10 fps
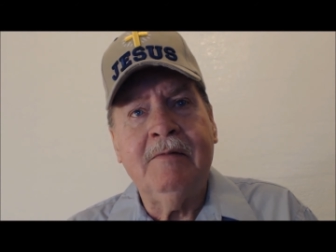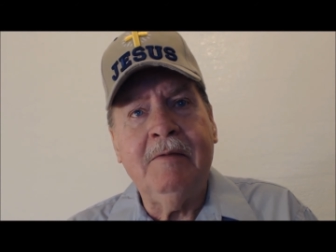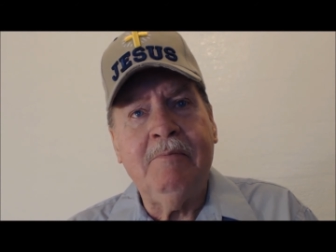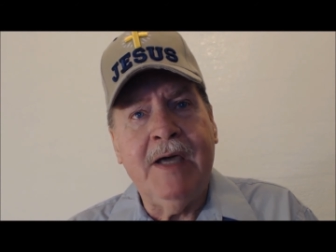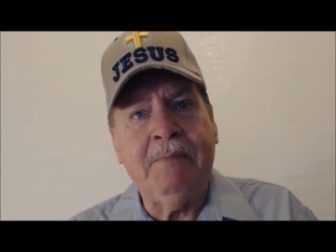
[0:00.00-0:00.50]

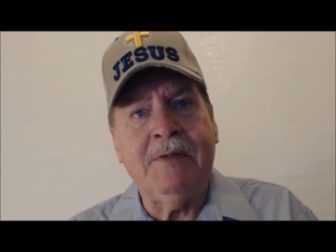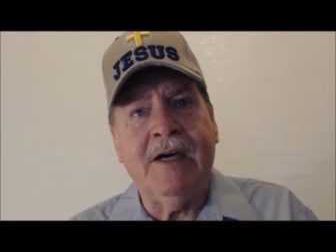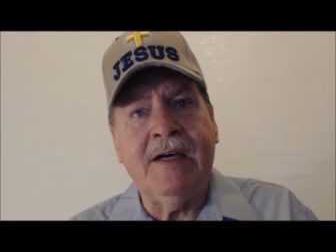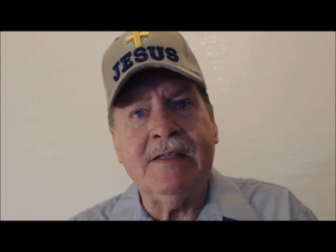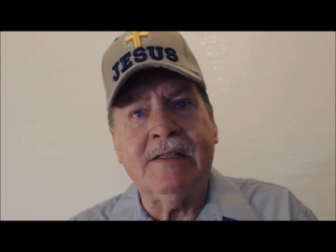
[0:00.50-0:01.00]
Be
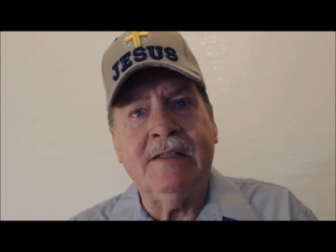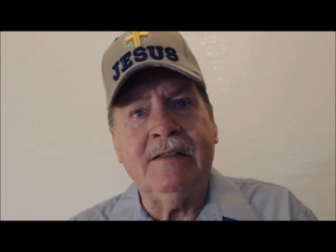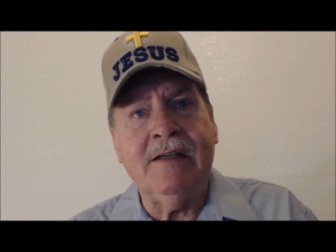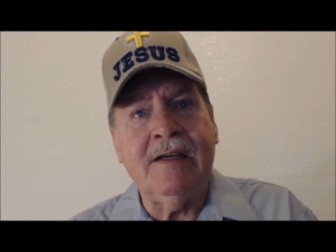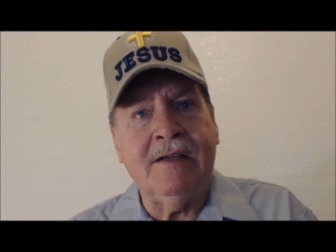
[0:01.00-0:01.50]
baptized,
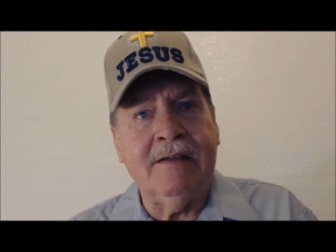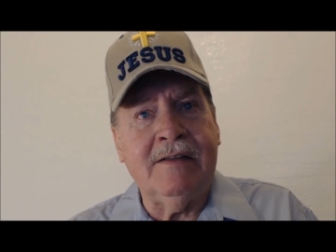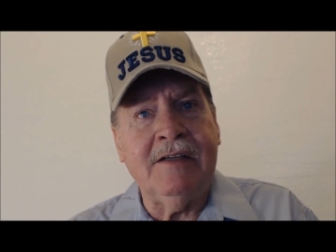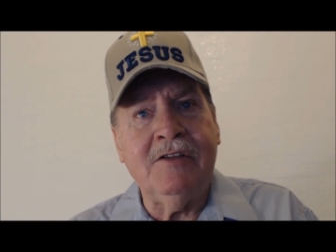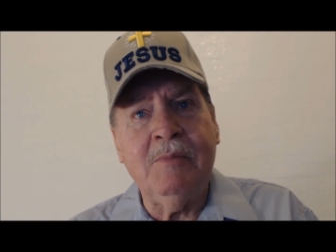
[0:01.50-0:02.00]
and uh,
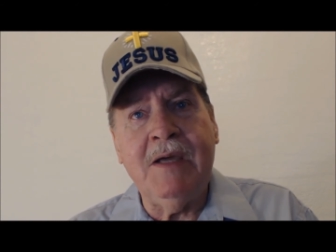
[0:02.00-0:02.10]
that you